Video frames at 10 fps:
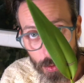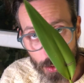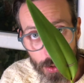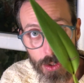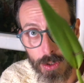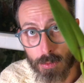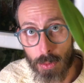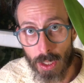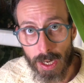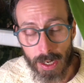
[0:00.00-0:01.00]
will turn
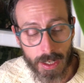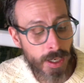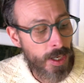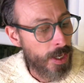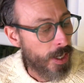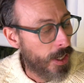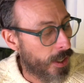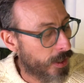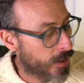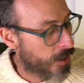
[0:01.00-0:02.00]
black.
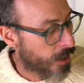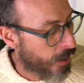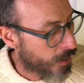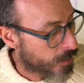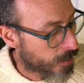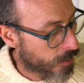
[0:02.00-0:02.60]
And that